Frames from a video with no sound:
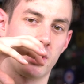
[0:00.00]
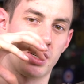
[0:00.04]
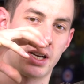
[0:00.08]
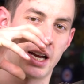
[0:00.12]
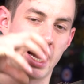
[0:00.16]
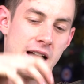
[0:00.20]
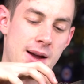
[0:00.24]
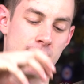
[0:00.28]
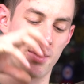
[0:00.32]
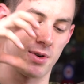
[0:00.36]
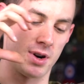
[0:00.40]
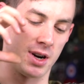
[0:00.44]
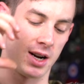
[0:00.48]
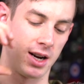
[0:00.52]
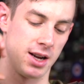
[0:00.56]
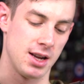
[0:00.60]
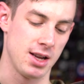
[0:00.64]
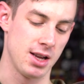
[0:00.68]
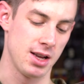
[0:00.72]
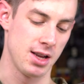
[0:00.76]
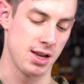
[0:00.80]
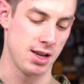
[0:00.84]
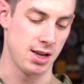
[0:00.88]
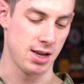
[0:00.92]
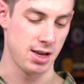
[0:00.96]
the camera,
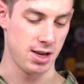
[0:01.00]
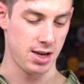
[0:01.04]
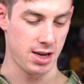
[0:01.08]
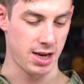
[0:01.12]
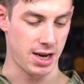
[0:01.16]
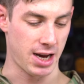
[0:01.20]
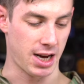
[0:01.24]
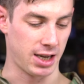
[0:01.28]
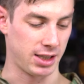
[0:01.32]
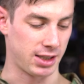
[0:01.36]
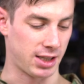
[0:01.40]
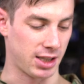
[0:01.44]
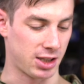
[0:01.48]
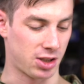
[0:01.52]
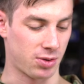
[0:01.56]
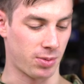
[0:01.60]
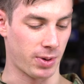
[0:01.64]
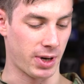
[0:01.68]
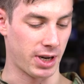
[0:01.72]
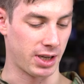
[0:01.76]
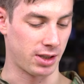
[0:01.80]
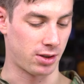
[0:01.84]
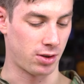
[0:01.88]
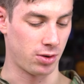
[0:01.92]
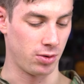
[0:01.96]
and that's
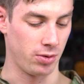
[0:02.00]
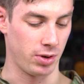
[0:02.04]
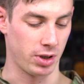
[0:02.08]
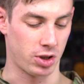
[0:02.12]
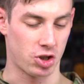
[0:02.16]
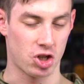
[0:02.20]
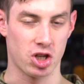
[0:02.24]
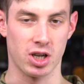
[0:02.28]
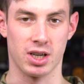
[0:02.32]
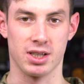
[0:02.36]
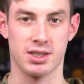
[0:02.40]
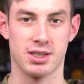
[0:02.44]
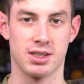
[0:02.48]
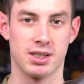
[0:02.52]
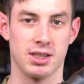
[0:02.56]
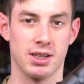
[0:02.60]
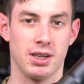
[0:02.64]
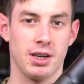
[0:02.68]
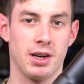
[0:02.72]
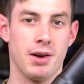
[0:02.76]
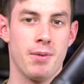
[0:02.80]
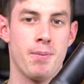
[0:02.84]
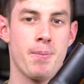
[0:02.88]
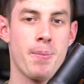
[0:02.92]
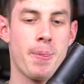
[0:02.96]
why I had to adjust
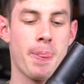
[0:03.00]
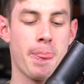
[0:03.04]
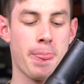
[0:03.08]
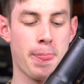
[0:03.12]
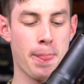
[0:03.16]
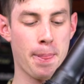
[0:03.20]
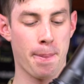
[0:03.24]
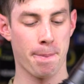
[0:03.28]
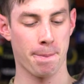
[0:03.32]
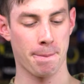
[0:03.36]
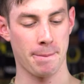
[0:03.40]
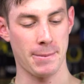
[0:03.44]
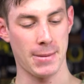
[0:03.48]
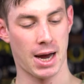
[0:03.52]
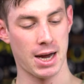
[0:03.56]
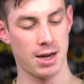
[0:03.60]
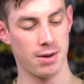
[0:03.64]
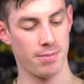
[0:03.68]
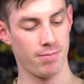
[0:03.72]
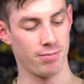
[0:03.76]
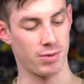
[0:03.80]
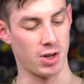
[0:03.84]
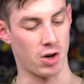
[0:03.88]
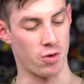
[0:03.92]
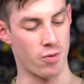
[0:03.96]
the
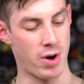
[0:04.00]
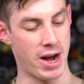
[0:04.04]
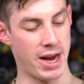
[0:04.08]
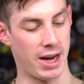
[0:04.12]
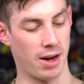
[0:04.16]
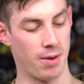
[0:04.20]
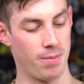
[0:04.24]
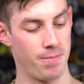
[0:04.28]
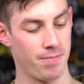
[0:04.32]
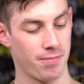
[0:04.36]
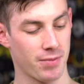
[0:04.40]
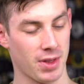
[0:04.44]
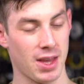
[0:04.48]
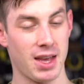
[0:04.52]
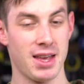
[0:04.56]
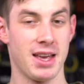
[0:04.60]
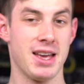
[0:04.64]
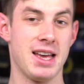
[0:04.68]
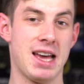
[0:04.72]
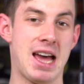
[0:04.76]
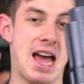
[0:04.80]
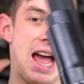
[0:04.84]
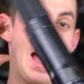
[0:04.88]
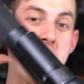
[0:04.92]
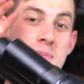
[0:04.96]
rail.
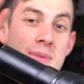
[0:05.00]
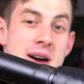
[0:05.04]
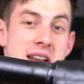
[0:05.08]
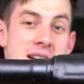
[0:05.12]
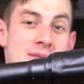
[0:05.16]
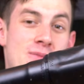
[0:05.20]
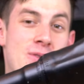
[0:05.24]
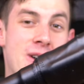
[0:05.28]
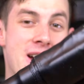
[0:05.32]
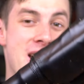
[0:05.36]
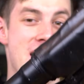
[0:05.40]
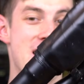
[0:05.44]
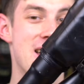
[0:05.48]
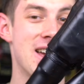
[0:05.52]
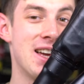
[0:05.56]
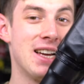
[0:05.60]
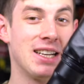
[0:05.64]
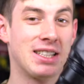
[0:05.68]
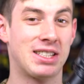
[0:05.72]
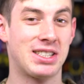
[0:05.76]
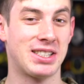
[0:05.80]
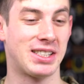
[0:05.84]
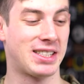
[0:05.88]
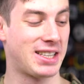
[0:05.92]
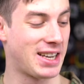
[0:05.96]
And by the way,
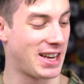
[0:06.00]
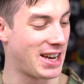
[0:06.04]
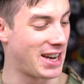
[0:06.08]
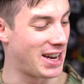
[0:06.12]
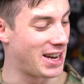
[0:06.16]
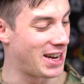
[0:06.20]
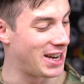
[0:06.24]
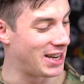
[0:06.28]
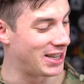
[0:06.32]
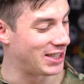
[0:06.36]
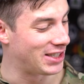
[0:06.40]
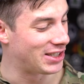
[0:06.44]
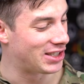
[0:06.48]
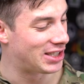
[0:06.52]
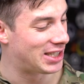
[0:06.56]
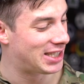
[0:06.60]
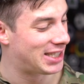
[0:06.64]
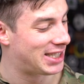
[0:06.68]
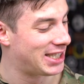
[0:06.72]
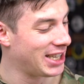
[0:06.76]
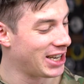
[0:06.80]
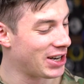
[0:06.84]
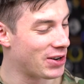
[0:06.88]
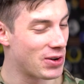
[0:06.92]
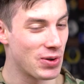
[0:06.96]
it's the
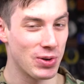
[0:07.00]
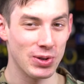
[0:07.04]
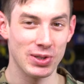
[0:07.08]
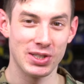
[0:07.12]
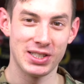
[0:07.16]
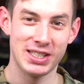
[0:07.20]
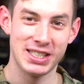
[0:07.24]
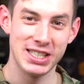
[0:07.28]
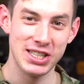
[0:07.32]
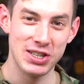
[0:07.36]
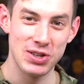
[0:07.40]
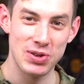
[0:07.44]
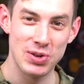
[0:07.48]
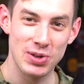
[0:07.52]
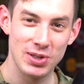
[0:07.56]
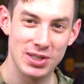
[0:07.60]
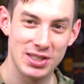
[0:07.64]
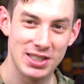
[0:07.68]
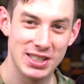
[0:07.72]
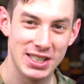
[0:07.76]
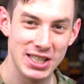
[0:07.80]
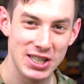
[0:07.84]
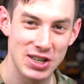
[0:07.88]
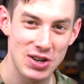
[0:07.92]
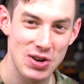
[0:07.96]

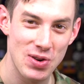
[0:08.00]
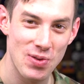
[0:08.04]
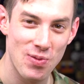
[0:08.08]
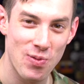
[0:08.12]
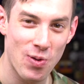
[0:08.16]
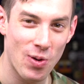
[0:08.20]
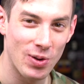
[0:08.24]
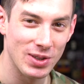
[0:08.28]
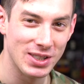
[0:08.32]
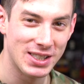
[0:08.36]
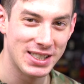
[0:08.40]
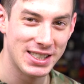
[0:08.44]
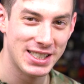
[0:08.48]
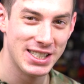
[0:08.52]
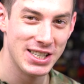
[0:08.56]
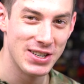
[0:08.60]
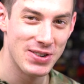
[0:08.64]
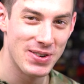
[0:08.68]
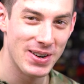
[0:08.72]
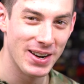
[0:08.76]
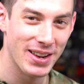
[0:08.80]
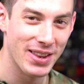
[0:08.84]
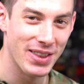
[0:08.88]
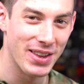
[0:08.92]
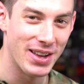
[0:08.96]
0001
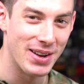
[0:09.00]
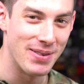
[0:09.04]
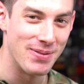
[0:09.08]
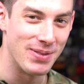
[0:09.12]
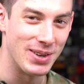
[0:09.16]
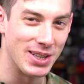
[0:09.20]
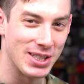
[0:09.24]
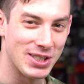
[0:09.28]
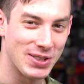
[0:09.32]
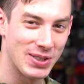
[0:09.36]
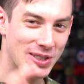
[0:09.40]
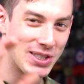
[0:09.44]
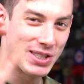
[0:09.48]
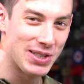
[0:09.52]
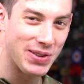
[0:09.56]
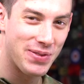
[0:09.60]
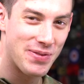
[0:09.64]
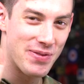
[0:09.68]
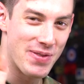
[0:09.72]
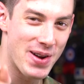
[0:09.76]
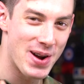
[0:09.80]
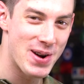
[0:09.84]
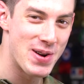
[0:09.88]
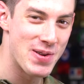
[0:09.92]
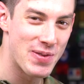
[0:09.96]
serial number, so it's the
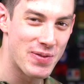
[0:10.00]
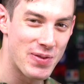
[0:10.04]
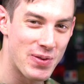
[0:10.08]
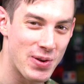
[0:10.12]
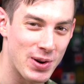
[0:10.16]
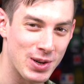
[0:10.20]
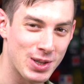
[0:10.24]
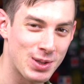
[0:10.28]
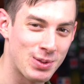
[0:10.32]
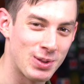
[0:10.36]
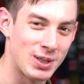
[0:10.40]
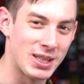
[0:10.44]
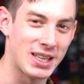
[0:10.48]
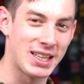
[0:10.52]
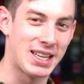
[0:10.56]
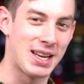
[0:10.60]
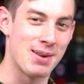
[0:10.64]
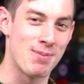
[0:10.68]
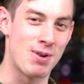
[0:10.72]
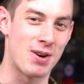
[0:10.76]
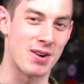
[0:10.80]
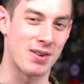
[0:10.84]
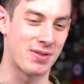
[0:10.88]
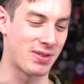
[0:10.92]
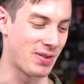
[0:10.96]
very first one that
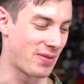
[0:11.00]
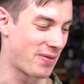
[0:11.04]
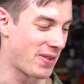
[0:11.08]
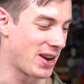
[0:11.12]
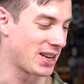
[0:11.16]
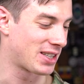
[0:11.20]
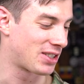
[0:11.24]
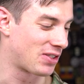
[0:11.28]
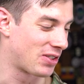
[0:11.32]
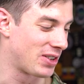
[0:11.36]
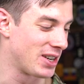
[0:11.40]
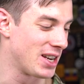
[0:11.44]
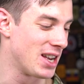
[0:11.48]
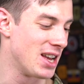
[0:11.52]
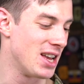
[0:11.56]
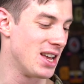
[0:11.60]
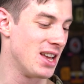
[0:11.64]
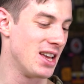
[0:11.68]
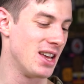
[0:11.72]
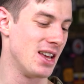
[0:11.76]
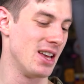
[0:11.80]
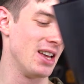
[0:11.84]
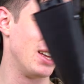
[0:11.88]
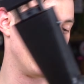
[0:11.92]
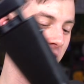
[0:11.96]
came out of the factory.
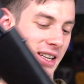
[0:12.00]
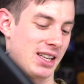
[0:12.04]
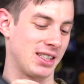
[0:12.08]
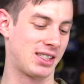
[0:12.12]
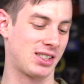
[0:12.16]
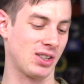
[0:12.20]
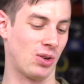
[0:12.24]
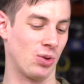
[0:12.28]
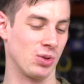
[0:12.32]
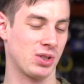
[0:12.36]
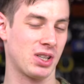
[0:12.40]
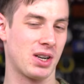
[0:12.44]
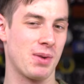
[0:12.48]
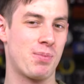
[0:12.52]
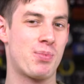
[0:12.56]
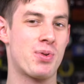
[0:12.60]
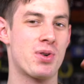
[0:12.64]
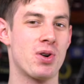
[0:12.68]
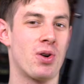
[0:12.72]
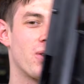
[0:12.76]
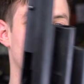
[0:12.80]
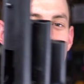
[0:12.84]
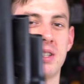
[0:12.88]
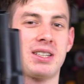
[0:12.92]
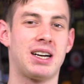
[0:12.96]
That's also the
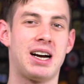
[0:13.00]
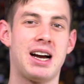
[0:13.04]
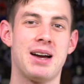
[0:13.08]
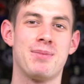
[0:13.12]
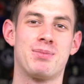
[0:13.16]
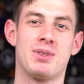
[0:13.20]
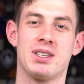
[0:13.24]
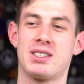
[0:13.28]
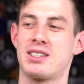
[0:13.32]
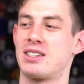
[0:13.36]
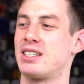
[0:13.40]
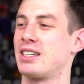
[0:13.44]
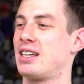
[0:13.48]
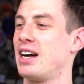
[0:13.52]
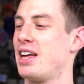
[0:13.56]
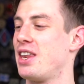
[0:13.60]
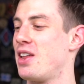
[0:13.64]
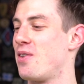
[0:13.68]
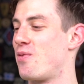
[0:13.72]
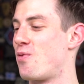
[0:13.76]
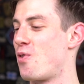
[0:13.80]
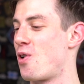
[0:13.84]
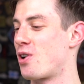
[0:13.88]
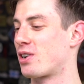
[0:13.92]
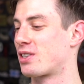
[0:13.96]
prototype, that's the gun
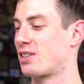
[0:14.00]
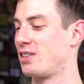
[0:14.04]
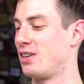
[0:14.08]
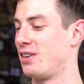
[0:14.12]
I worked